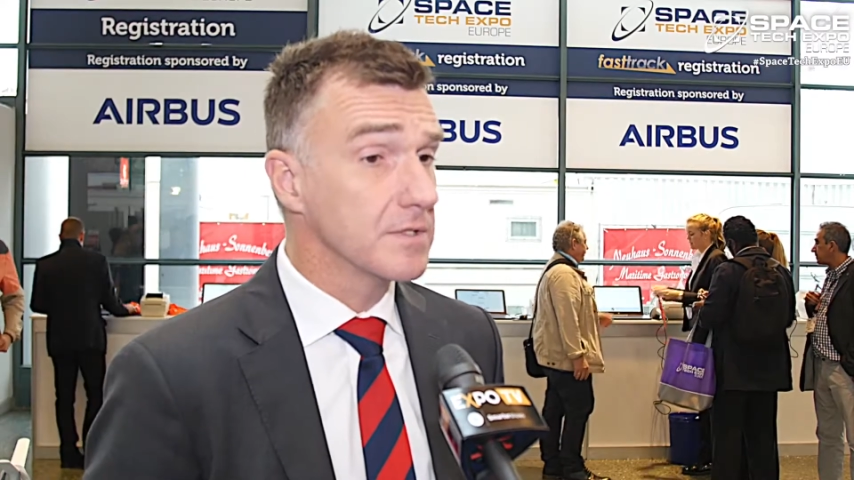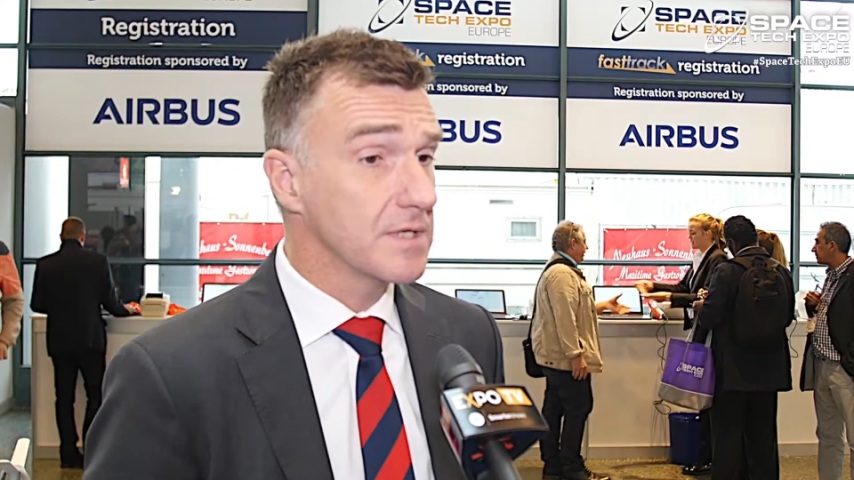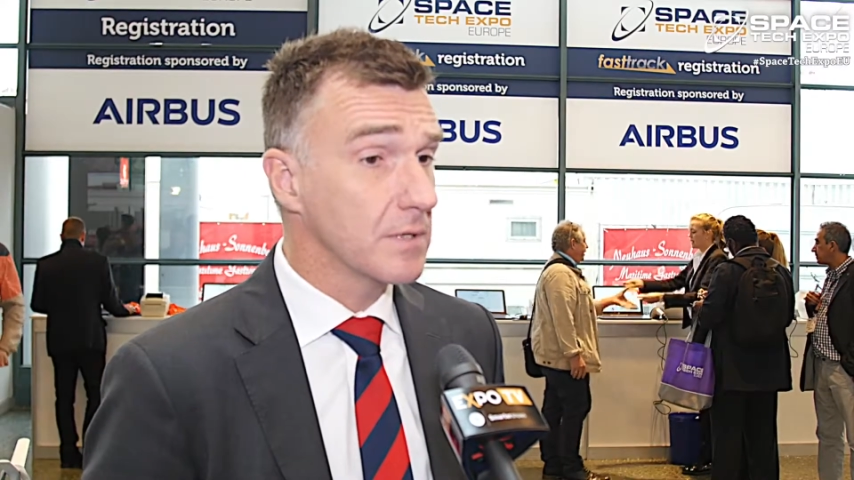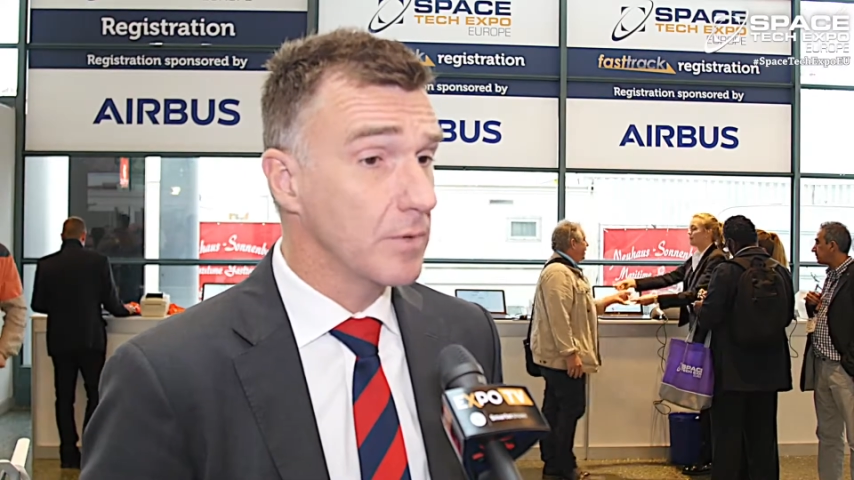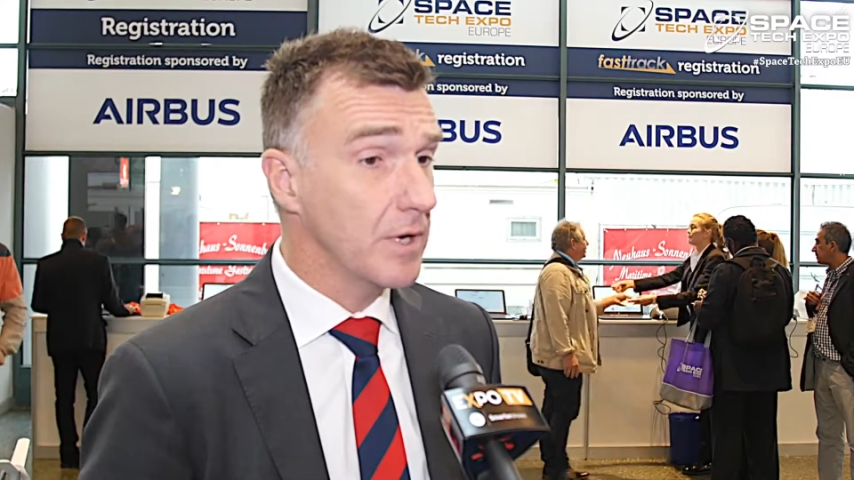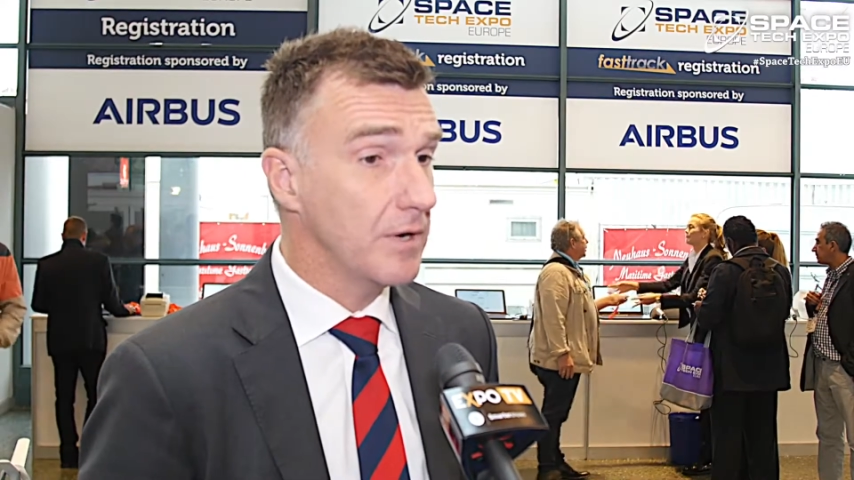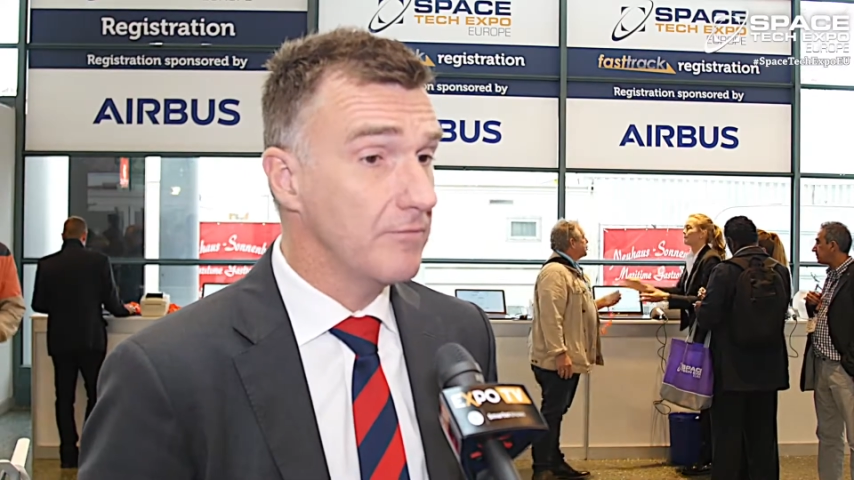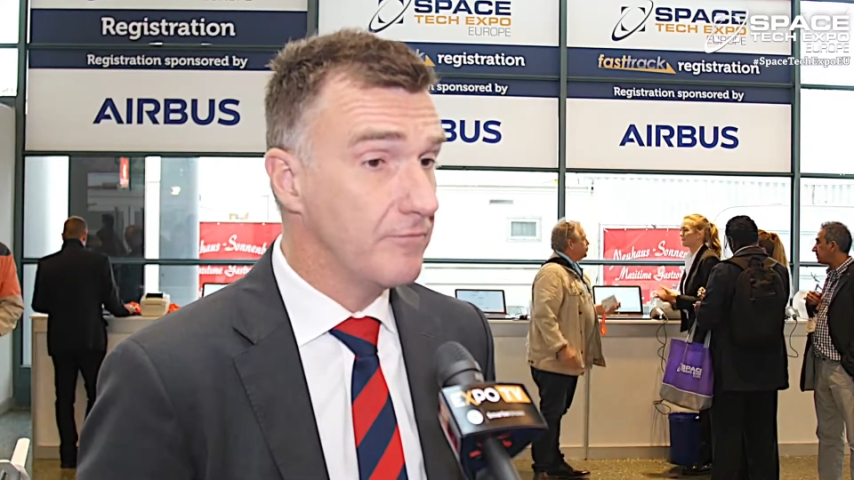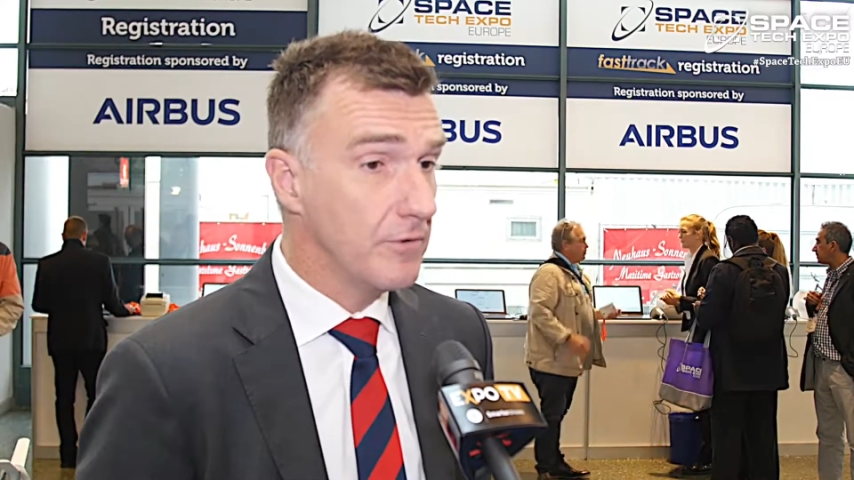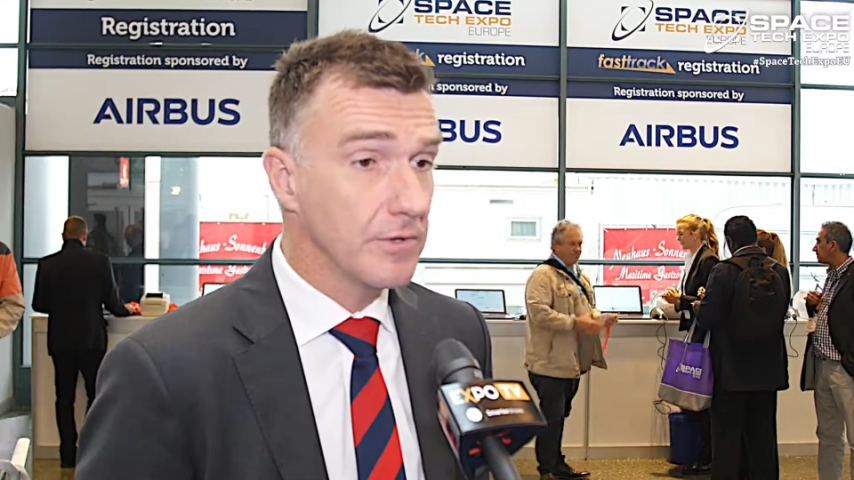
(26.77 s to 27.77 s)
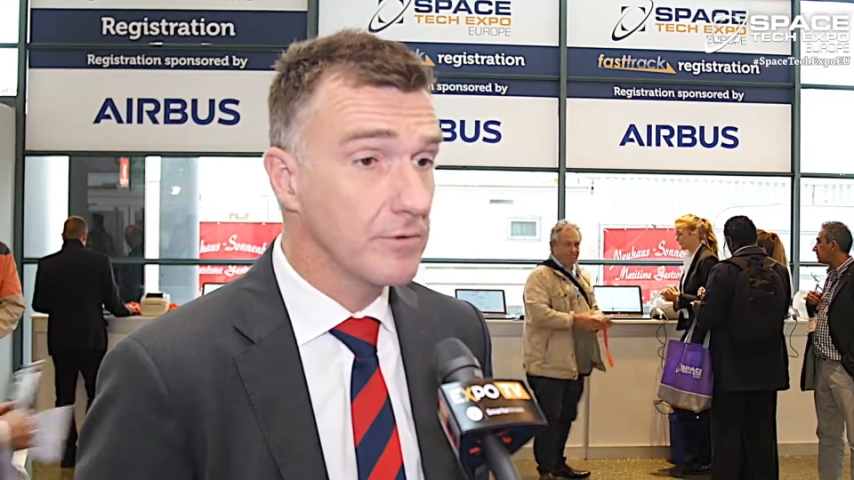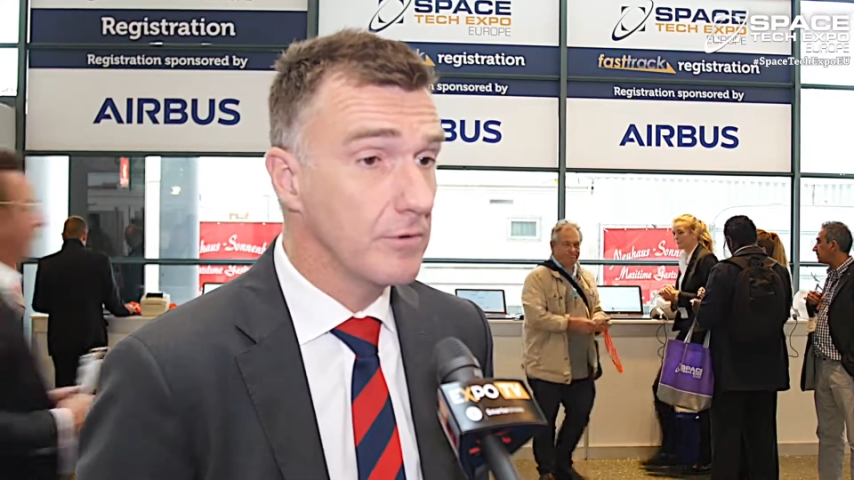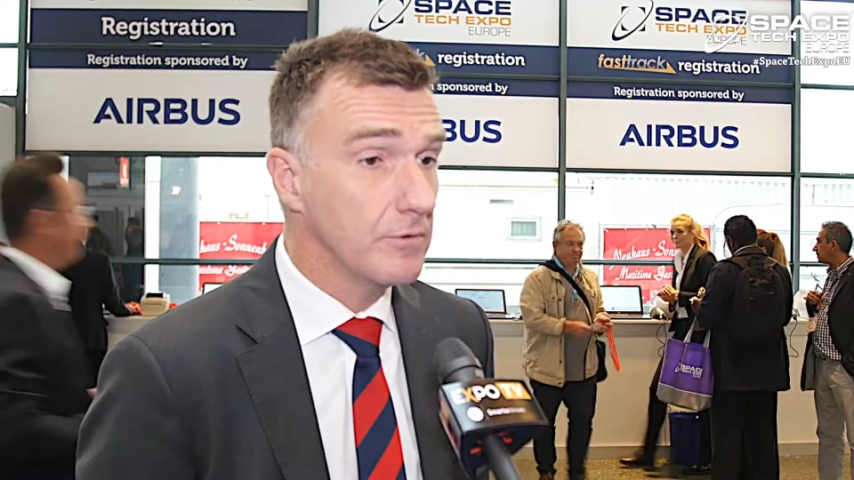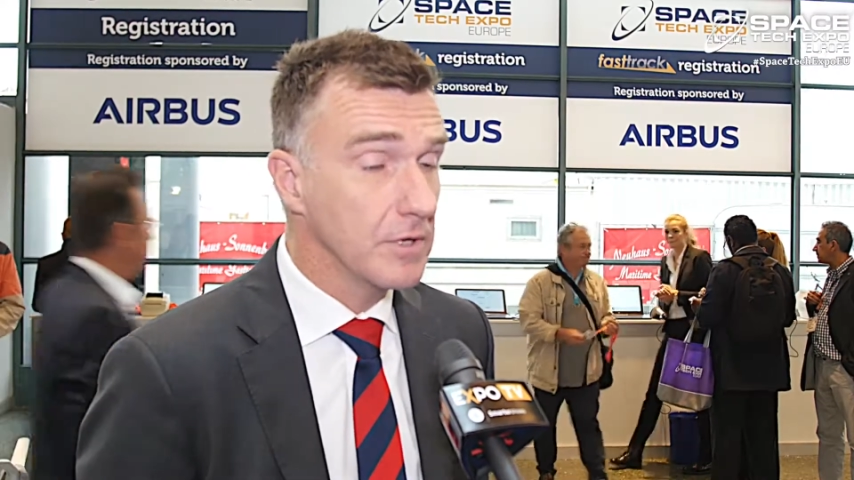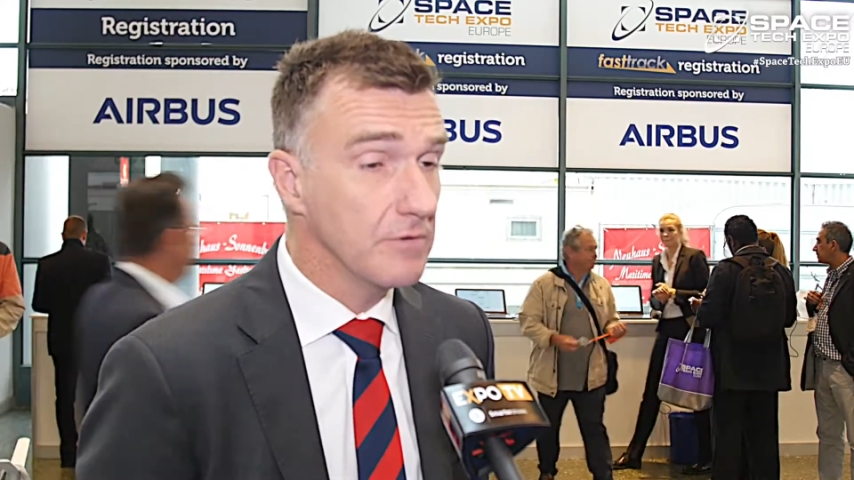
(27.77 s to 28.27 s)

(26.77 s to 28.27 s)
is that we are further